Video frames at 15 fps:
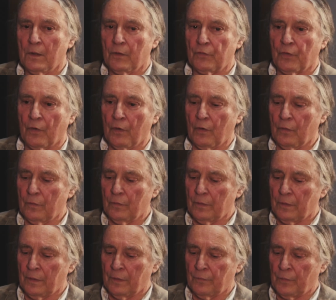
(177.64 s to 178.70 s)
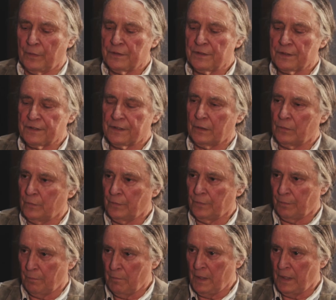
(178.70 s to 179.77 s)
So if we just stick
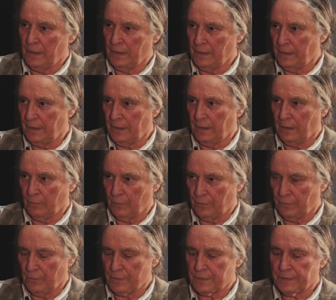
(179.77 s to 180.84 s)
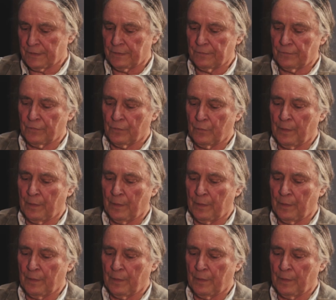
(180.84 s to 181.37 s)
with men, and then mm-hmm. I'll reverse it for